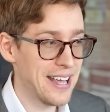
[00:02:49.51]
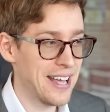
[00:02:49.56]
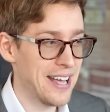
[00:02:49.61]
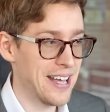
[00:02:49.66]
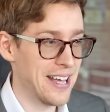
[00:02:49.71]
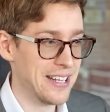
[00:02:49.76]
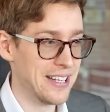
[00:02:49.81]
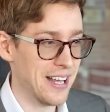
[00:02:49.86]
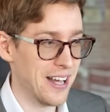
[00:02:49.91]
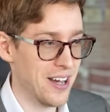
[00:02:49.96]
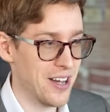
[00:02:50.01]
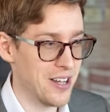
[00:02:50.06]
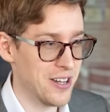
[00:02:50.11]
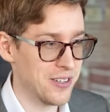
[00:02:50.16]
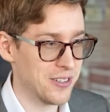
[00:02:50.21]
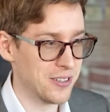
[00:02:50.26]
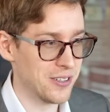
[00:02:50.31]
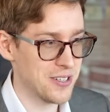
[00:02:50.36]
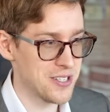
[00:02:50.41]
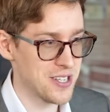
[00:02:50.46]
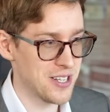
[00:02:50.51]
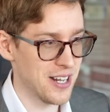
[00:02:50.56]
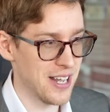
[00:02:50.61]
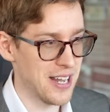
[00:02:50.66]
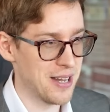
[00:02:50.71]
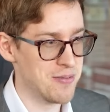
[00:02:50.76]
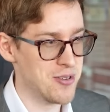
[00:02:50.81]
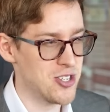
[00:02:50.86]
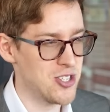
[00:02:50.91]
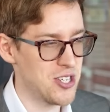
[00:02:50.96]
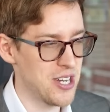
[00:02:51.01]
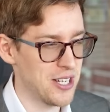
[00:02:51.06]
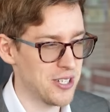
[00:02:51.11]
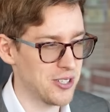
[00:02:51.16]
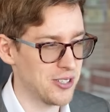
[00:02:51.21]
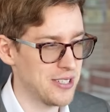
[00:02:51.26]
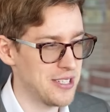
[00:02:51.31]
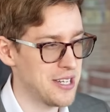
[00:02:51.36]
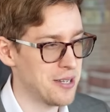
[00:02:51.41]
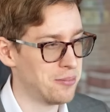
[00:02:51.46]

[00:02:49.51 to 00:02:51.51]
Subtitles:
and others, and I am genuinely